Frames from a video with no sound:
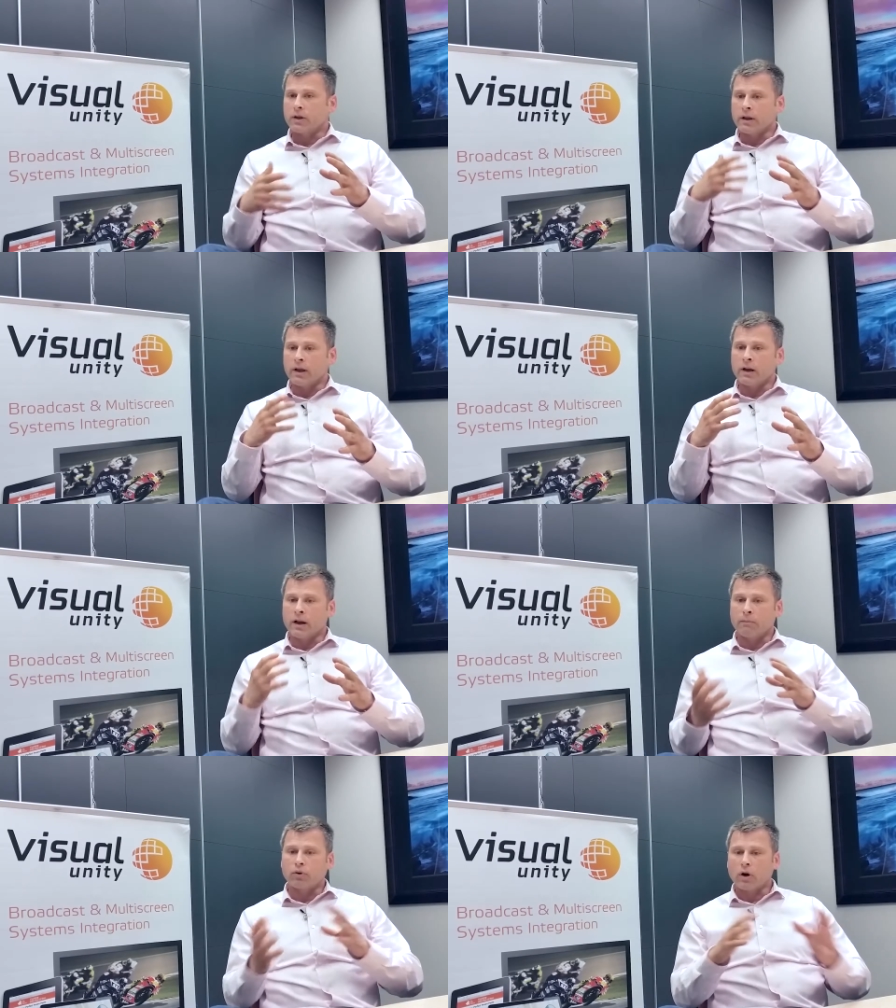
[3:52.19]

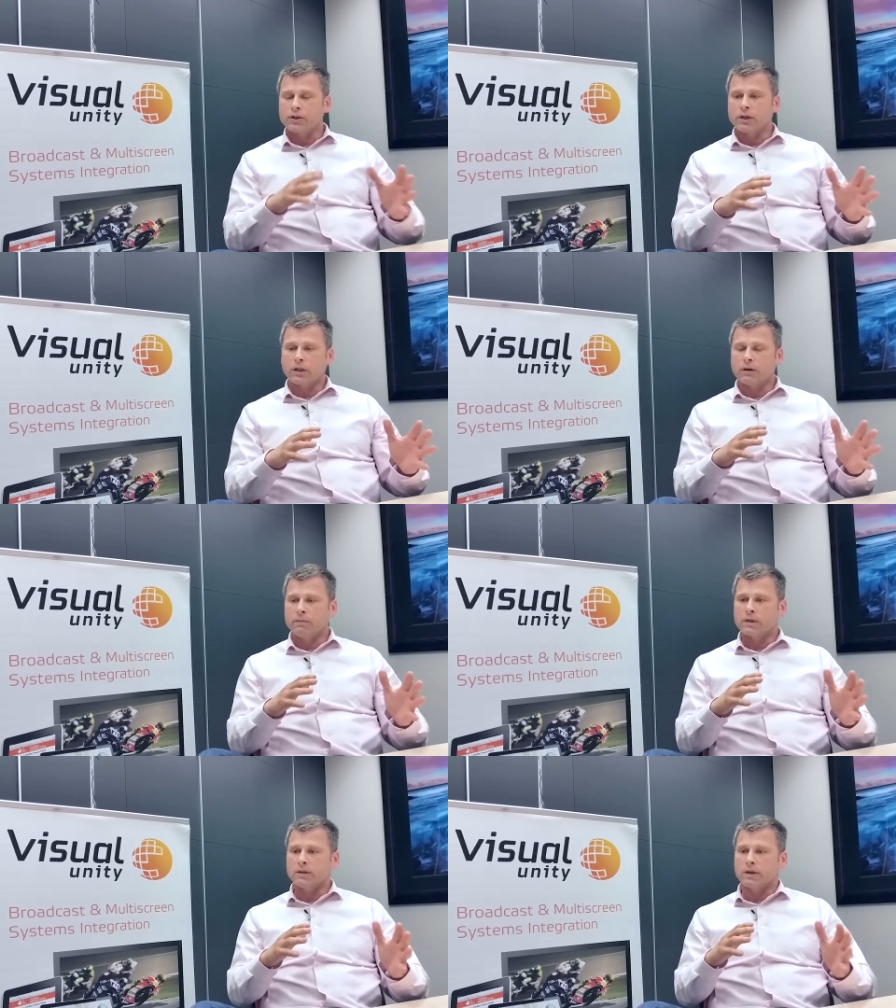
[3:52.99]
In a project-led
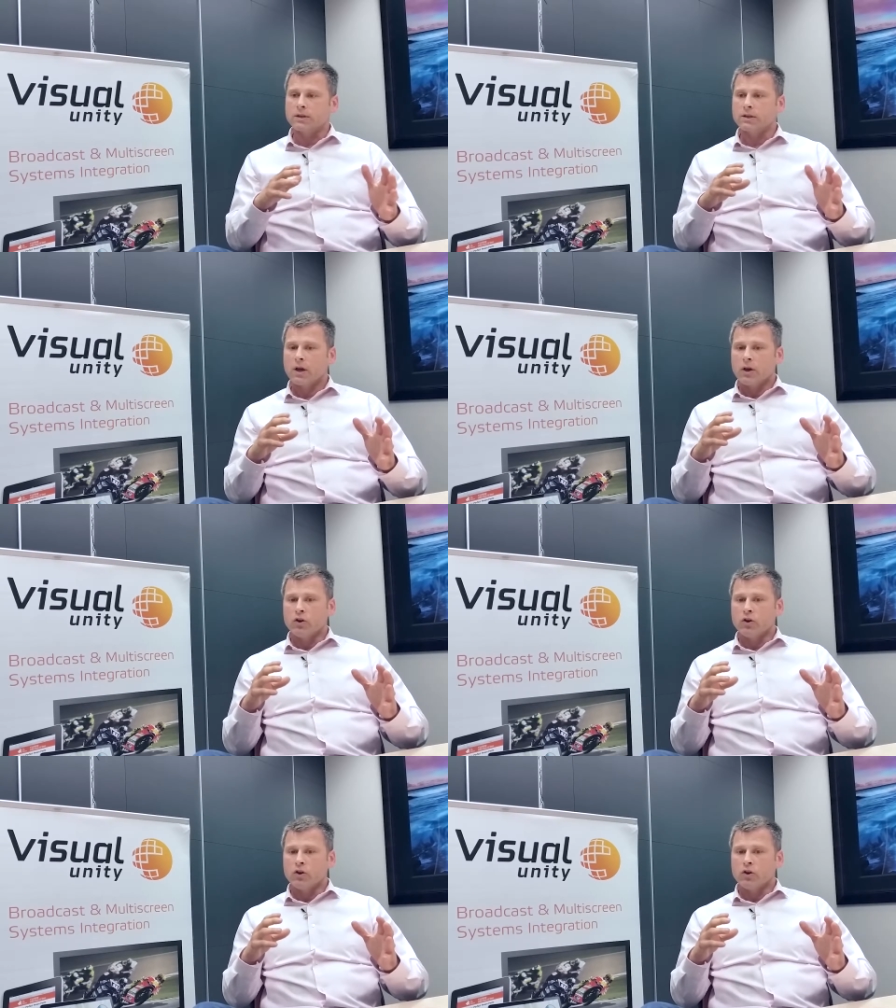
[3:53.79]
business,